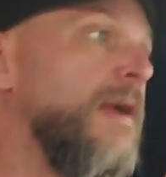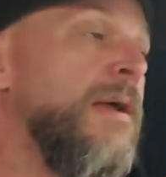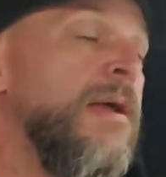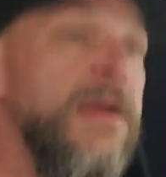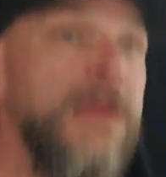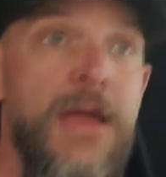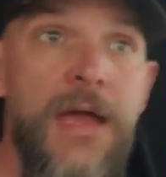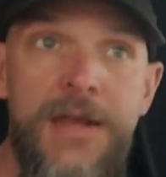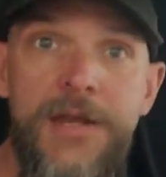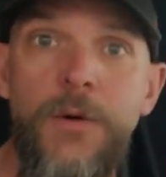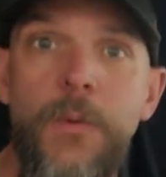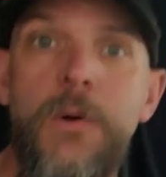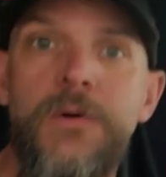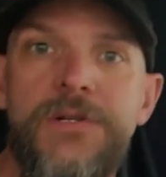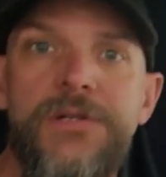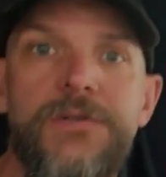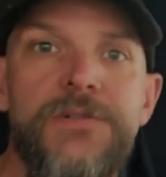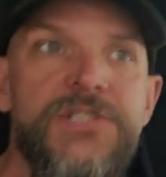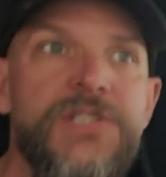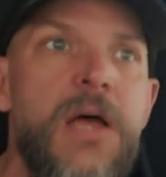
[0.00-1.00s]
And
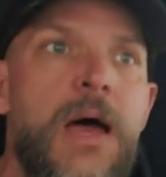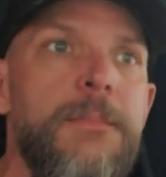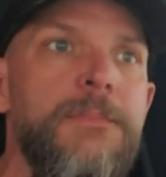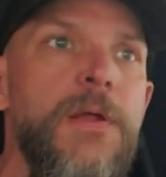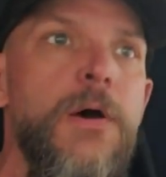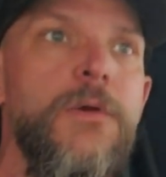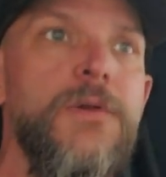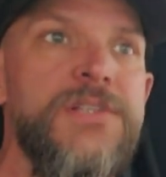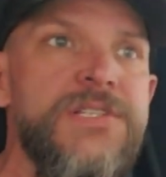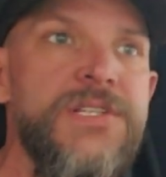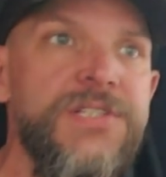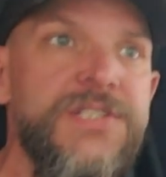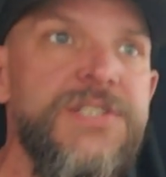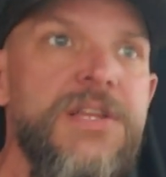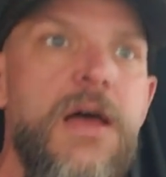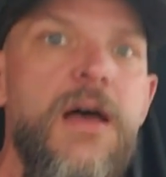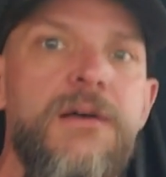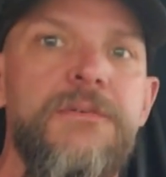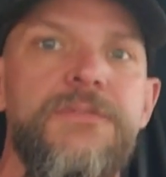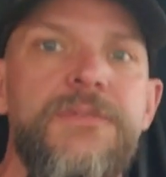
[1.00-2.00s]
you'll stop noticing
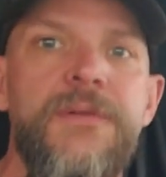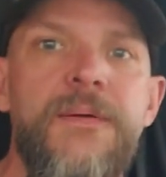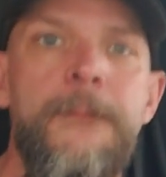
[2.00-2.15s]
stuff